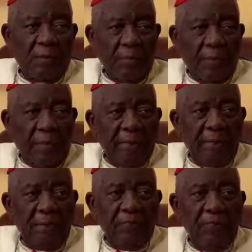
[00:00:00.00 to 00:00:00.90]

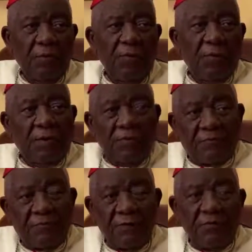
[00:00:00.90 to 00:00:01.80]
preparing for the
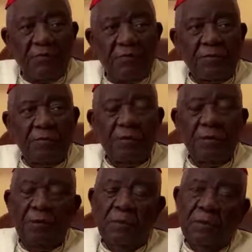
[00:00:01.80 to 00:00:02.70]
conference
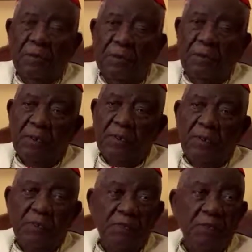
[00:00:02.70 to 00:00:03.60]

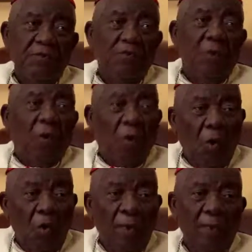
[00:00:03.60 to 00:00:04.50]
concerns
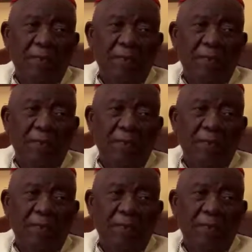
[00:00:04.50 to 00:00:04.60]
only